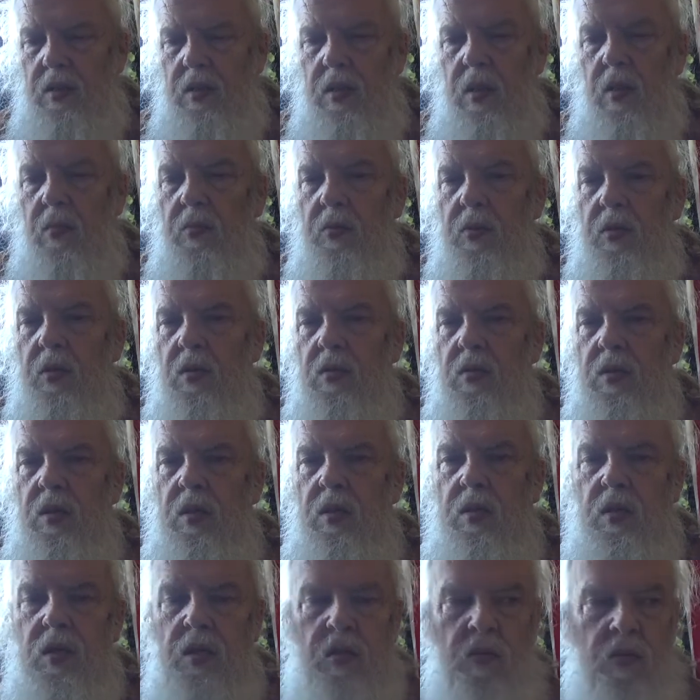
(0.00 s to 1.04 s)
I don't
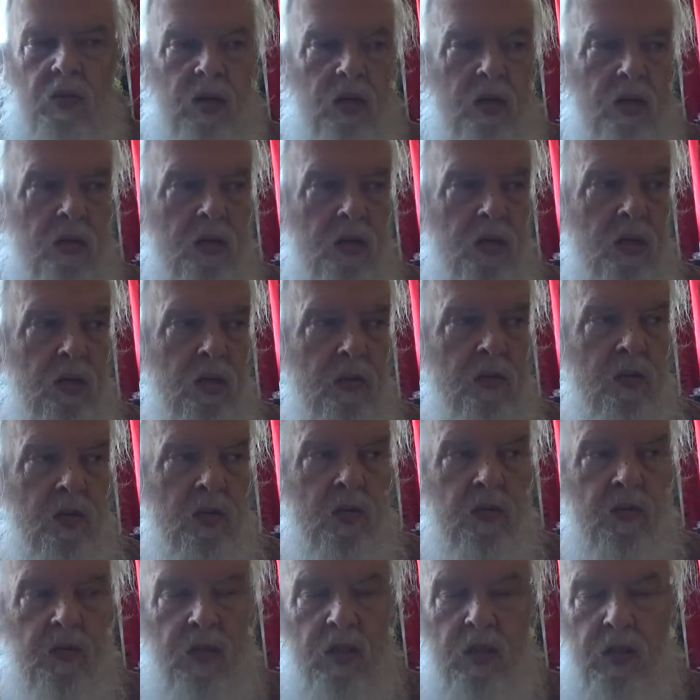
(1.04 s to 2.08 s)
want to hurt
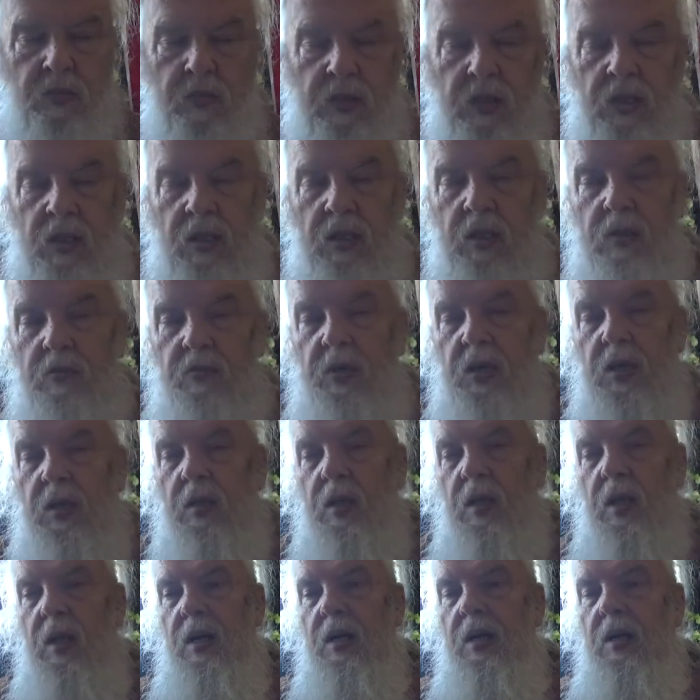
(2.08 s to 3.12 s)
anybody's feelings, but she's a big
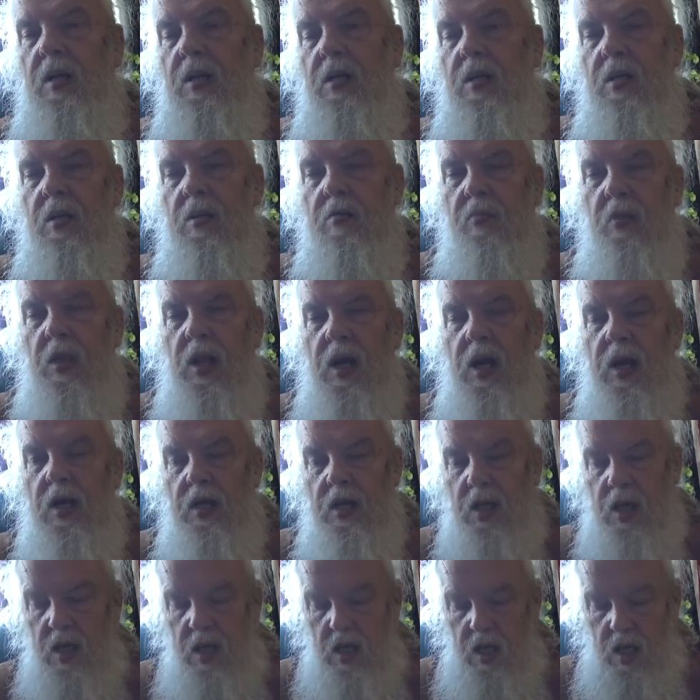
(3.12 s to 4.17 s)
lady. She's
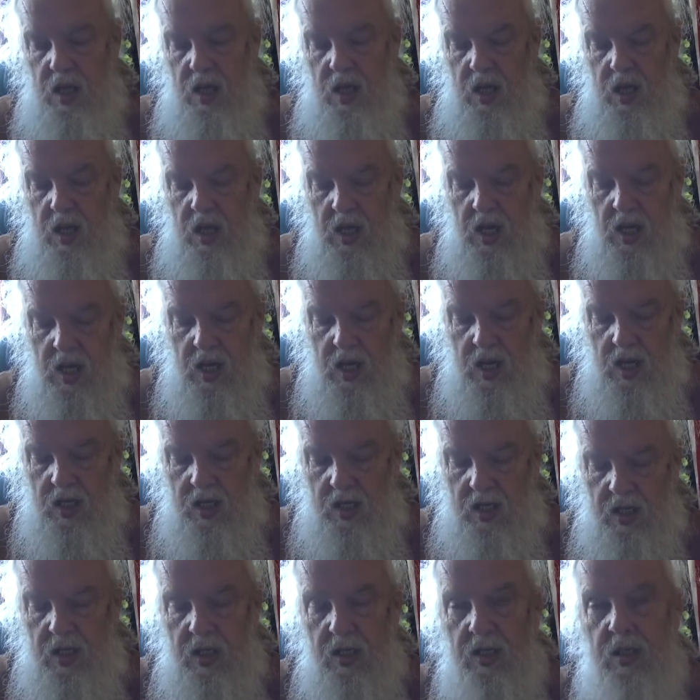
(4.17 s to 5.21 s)
black,
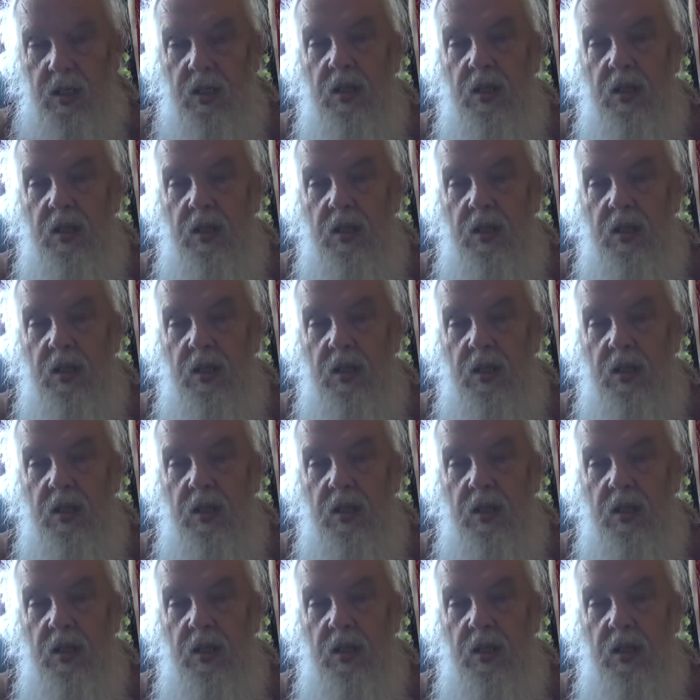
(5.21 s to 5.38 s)
and she